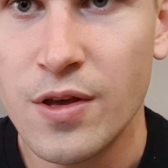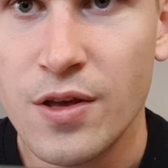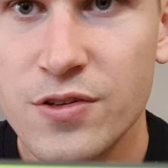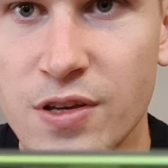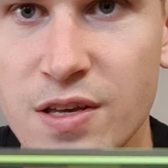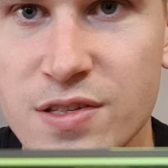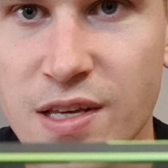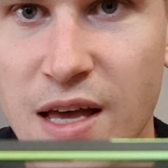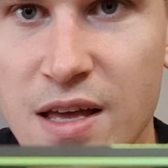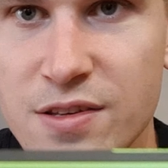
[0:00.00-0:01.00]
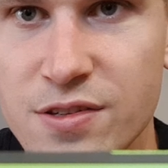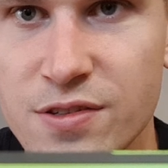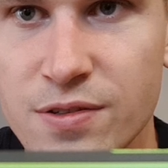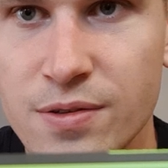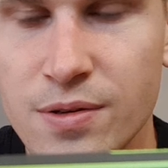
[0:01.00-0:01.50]
So here's the
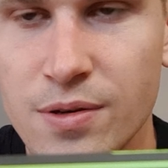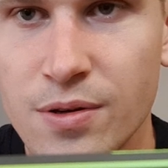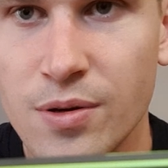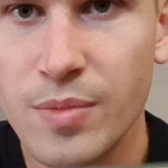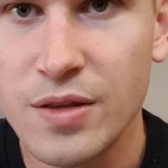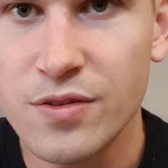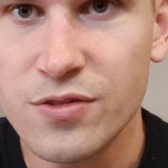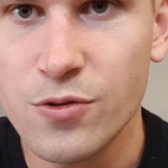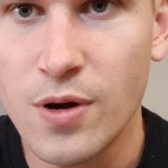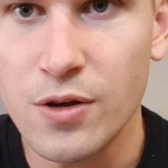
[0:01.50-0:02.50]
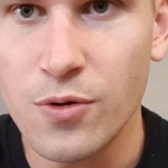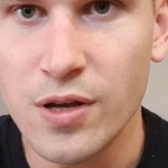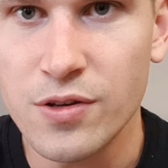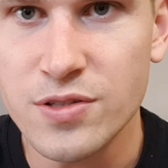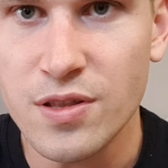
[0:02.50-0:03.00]
case. Got to make this quite quick
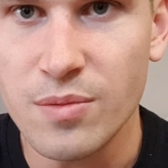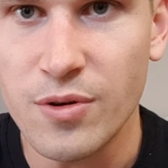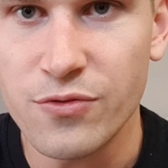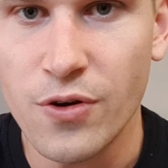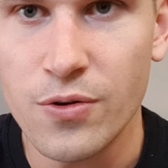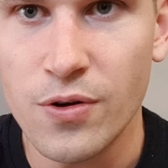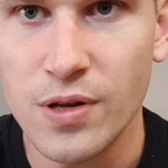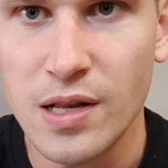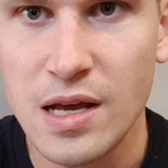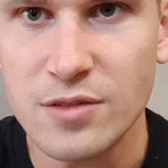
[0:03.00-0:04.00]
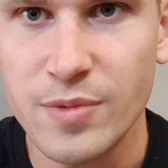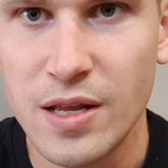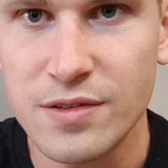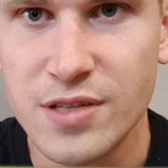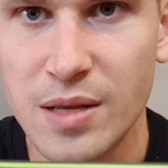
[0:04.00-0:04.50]
because I think my phone only allows me
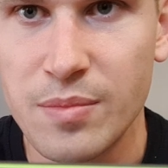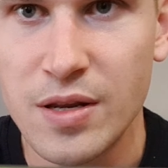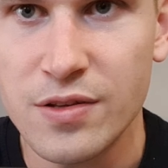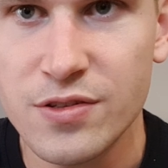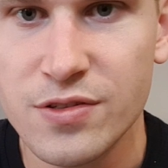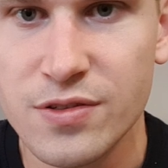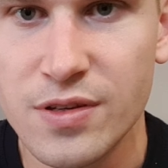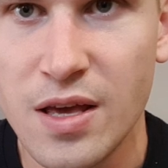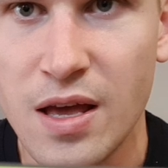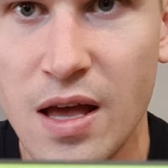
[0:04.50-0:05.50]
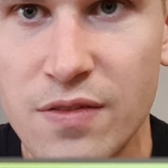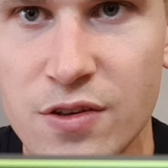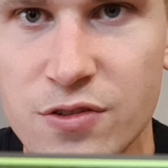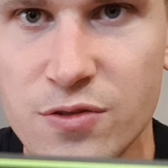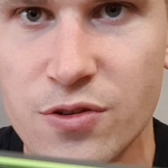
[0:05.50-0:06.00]
like 10 minutes. Yeah, and
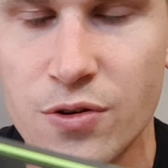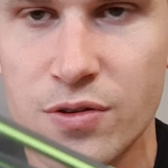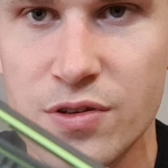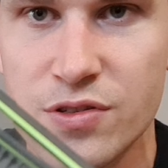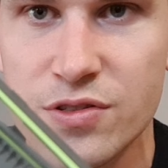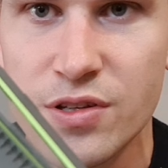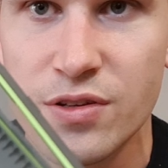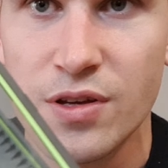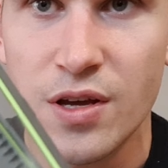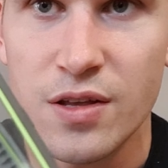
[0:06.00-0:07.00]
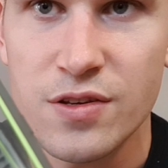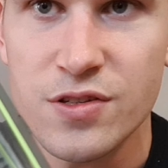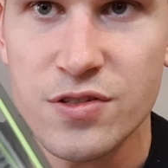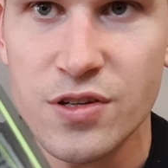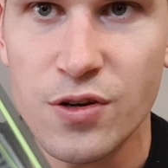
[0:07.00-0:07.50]
this is good. This is
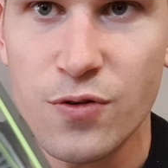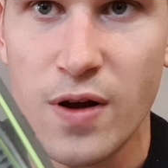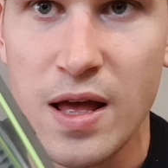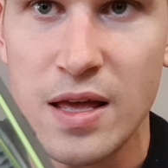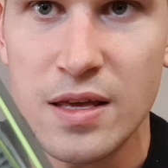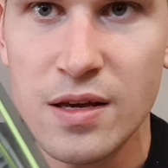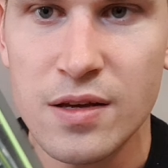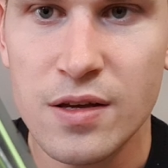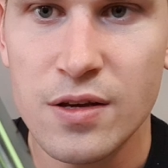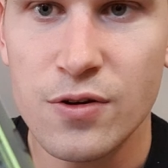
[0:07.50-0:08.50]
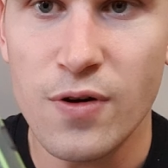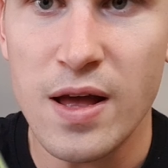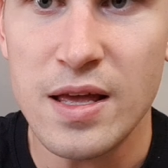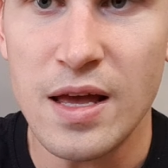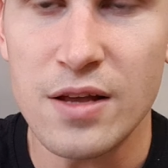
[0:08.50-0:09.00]
in grey
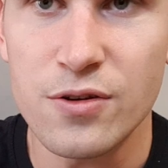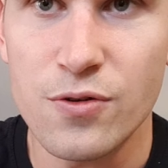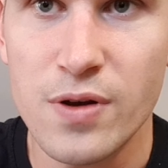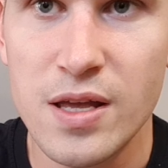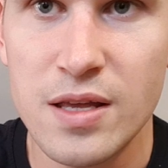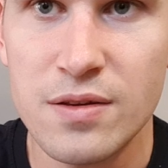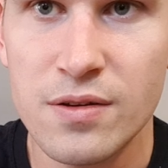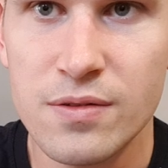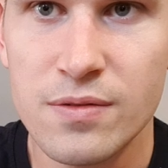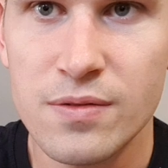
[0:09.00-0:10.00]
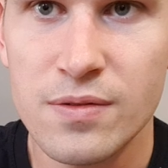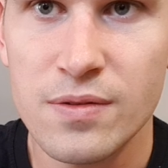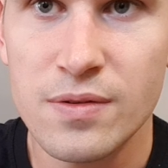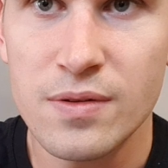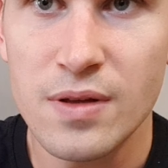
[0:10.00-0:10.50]
and green,
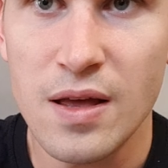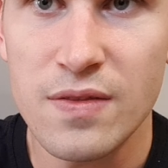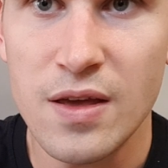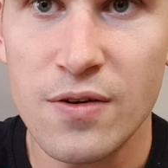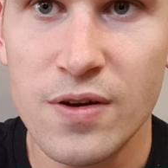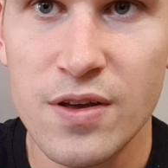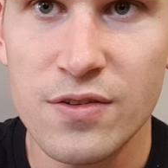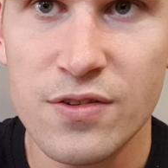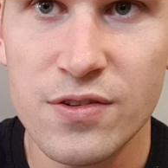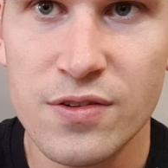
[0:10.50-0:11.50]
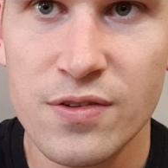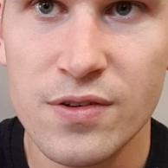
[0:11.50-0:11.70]
and there it is.